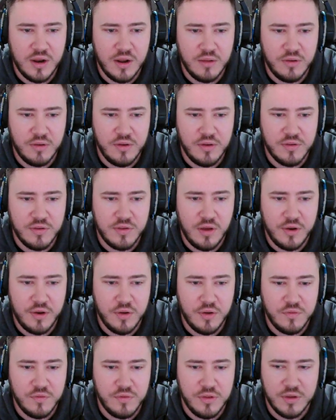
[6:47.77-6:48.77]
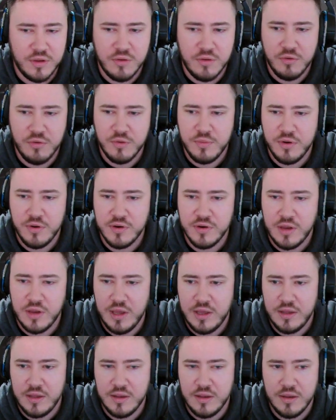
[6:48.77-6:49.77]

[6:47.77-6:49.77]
I'm going to start off with a quarter pot here.